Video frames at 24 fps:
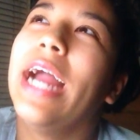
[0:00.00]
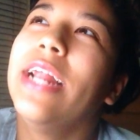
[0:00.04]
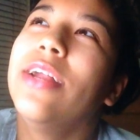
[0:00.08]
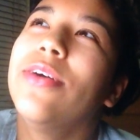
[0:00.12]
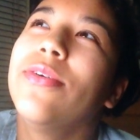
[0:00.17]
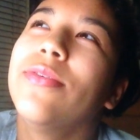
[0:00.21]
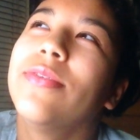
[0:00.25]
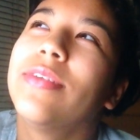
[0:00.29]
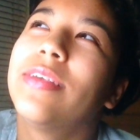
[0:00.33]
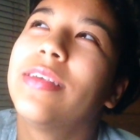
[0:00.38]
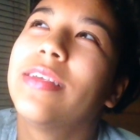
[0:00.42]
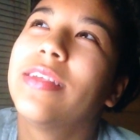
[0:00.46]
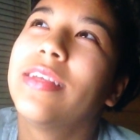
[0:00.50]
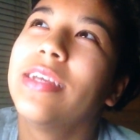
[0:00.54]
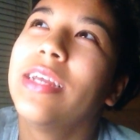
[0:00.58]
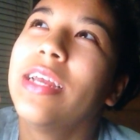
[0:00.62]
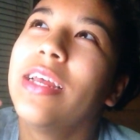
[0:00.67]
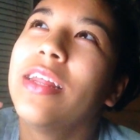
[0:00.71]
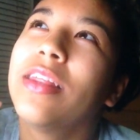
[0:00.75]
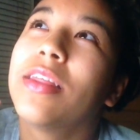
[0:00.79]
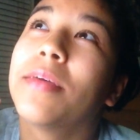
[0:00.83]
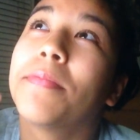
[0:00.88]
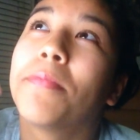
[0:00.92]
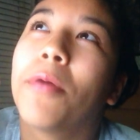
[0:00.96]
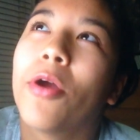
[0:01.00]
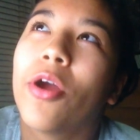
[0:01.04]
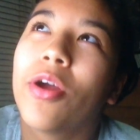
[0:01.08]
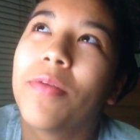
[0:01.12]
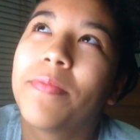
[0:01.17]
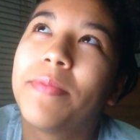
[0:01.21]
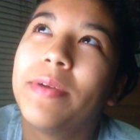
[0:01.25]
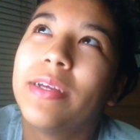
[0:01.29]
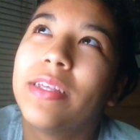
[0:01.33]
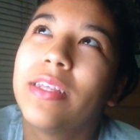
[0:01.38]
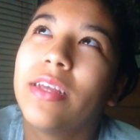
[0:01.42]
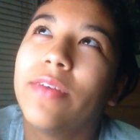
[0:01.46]
I don't see the
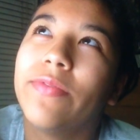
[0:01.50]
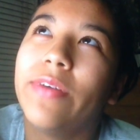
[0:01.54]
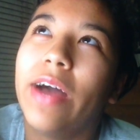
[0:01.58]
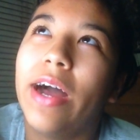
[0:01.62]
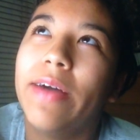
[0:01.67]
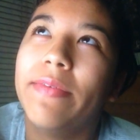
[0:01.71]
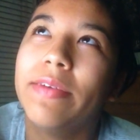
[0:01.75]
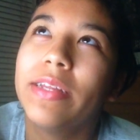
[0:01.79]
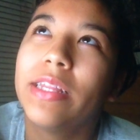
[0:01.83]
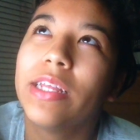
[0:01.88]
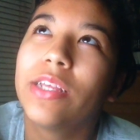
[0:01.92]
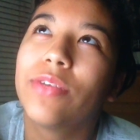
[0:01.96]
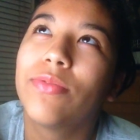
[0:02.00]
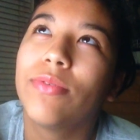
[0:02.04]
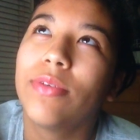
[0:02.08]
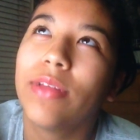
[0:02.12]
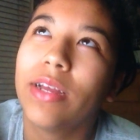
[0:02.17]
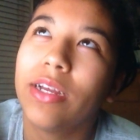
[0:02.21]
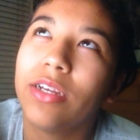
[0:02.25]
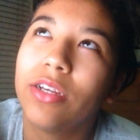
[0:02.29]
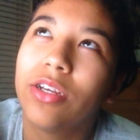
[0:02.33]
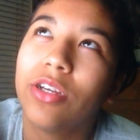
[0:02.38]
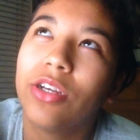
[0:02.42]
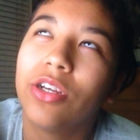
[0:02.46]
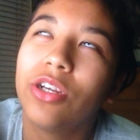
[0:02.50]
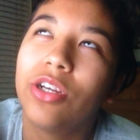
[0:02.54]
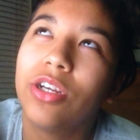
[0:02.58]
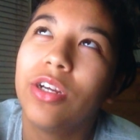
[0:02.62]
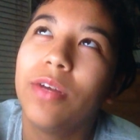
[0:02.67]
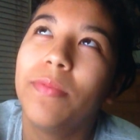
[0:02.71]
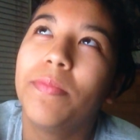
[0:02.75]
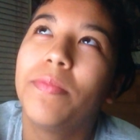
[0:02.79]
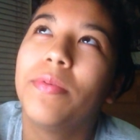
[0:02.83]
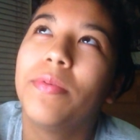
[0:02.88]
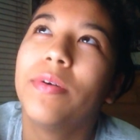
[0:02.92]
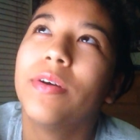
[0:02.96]
purpose of having this
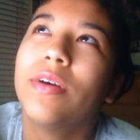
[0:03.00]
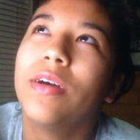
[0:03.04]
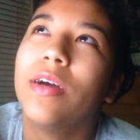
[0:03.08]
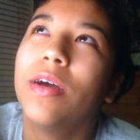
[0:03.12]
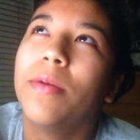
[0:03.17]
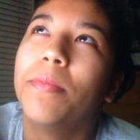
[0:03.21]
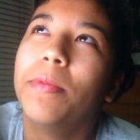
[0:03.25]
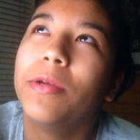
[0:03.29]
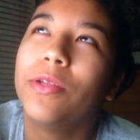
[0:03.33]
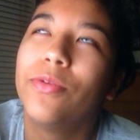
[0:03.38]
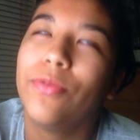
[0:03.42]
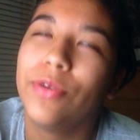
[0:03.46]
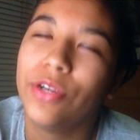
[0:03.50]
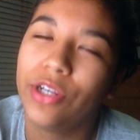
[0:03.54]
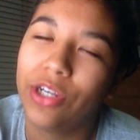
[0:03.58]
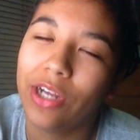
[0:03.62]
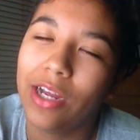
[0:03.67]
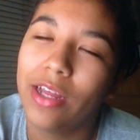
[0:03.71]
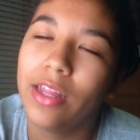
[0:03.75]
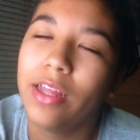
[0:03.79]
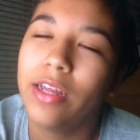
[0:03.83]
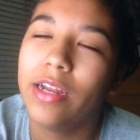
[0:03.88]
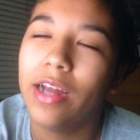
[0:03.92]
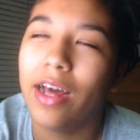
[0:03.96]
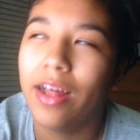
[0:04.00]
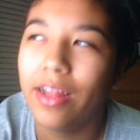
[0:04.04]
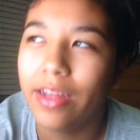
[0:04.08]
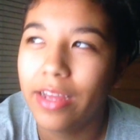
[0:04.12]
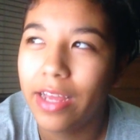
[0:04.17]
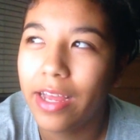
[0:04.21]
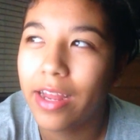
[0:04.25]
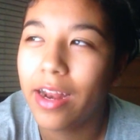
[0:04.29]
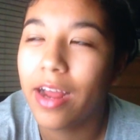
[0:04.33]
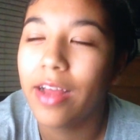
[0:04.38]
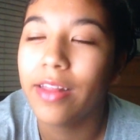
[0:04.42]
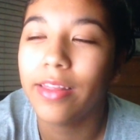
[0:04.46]
relationship between Shayla and
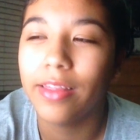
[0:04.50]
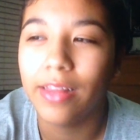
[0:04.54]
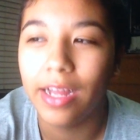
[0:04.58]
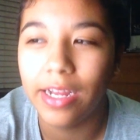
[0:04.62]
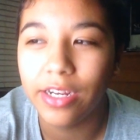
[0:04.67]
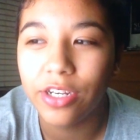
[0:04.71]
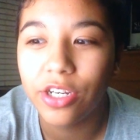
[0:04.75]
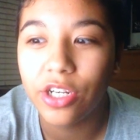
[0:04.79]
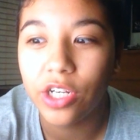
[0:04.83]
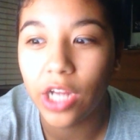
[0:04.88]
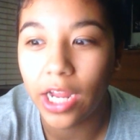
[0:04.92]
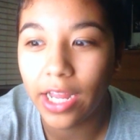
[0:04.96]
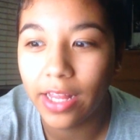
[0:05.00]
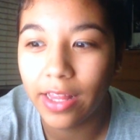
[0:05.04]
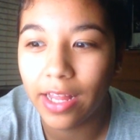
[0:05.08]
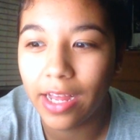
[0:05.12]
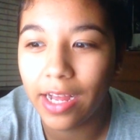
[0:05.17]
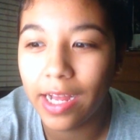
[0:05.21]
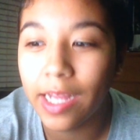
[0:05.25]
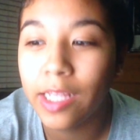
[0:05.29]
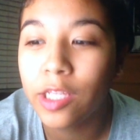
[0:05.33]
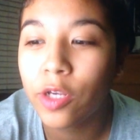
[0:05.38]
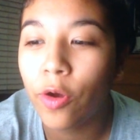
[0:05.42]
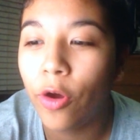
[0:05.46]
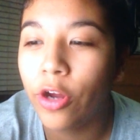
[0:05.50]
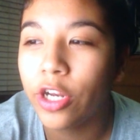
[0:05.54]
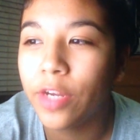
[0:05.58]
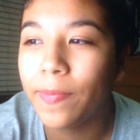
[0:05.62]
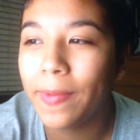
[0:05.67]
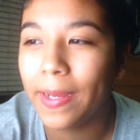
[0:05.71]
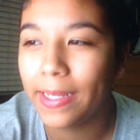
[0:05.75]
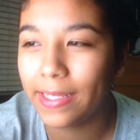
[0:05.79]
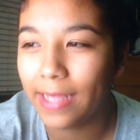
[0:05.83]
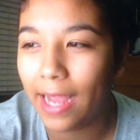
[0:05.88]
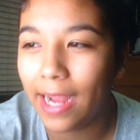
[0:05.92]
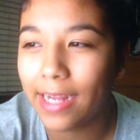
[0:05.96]
Elliot, unless Shayla is going to be
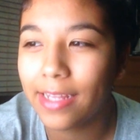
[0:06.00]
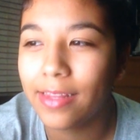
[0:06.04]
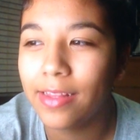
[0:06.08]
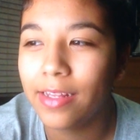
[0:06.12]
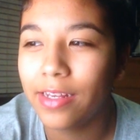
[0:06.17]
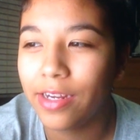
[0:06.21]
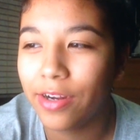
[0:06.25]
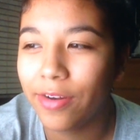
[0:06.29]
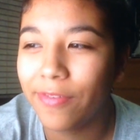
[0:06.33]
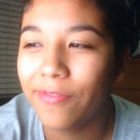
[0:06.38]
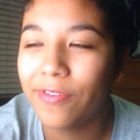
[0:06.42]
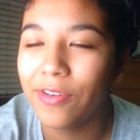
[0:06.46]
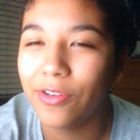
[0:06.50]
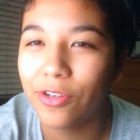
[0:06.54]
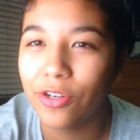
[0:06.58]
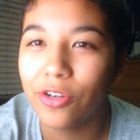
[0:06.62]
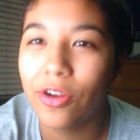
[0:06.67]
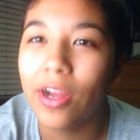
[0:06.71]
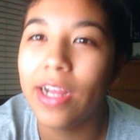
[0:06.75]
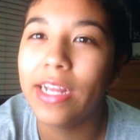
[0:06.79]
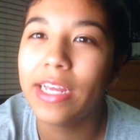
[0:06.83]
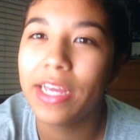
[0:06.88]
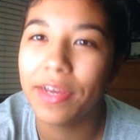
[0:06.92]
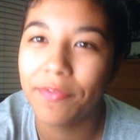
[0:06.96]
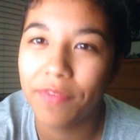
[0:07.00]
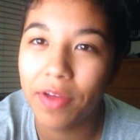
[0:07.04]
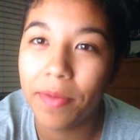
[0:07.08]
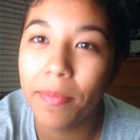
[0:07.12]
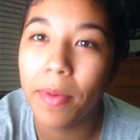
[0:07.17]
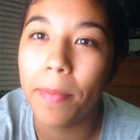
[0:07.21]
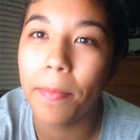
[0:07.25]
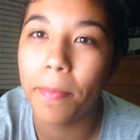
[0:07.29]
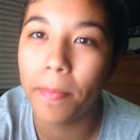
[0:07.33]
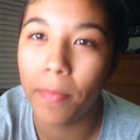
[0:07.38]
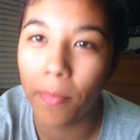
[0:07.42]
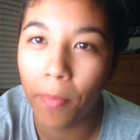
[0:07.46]
attacked in the near future and give him
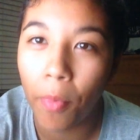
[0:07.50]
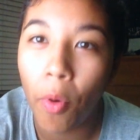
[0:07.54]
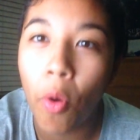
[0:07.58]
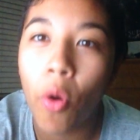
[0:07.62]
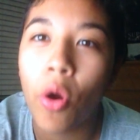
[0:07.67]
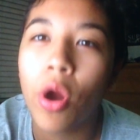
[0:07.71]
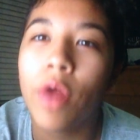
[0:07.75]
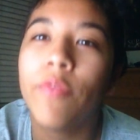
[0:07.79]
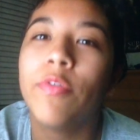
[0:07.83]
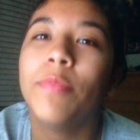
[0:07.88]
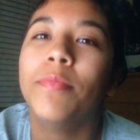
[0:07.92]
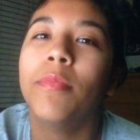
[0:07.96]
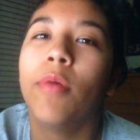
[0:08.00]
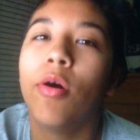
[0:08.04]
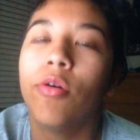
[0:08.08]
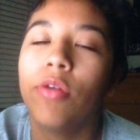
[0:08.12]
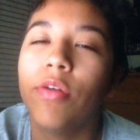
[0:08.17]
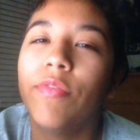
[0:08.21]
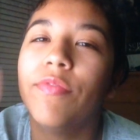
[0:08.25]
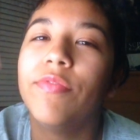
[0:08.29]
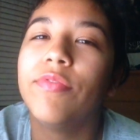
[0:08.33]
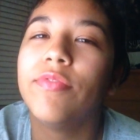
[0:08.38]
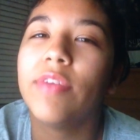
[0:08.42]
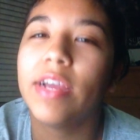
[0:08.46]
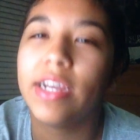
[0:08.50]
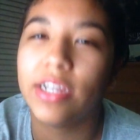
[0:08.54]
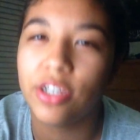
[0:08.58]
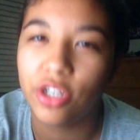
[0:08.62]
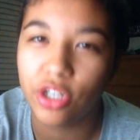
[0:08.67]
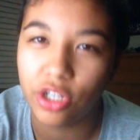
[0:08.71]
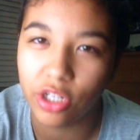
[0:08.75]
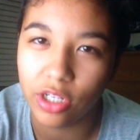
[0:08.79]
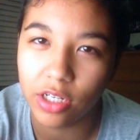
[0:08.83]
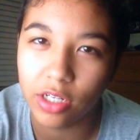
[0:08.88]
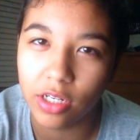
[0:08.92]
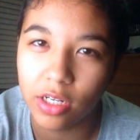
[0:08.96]
a more of a
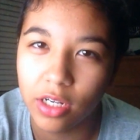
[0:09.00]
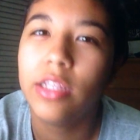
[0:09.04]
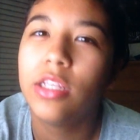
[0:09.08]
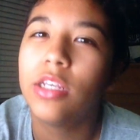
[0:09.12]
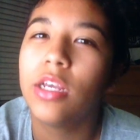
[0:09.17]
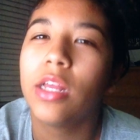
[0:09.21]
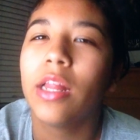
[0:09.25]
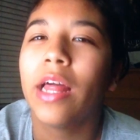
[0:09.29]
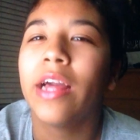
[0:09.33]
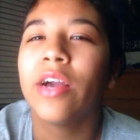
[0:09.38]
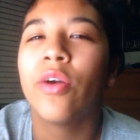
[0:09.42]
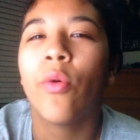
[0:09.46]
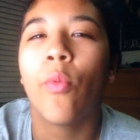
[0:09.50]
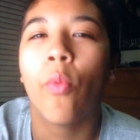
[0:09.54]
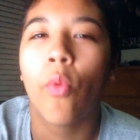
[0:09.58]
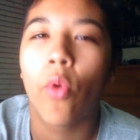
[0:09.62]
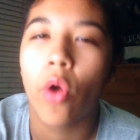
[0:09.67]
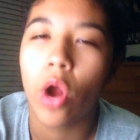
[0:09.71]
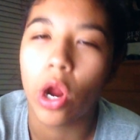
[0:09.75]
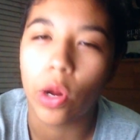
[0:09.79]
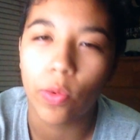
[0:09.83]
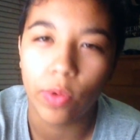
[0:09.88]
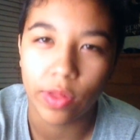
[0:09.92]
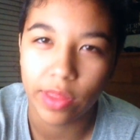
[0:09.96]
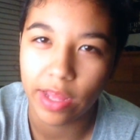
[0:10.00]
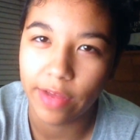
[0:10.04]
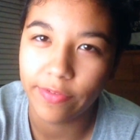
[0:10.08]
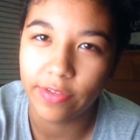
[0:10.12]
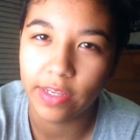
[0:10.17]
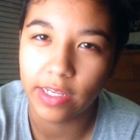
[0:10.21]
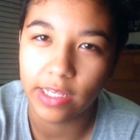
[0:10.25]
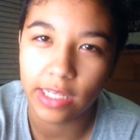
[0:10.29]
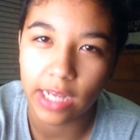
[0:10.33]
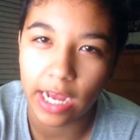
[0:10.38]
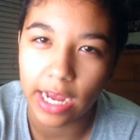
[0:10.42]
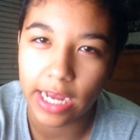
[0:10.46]
motivation to, like, work with F
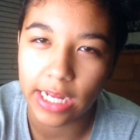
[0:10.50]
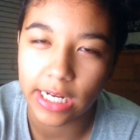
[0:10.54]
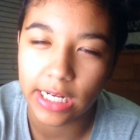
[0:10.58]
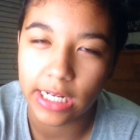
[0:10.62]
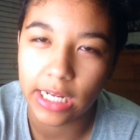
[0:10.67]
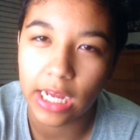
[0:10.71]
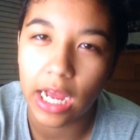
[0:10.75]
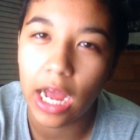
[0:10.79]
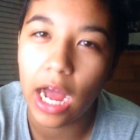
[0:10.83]
Society.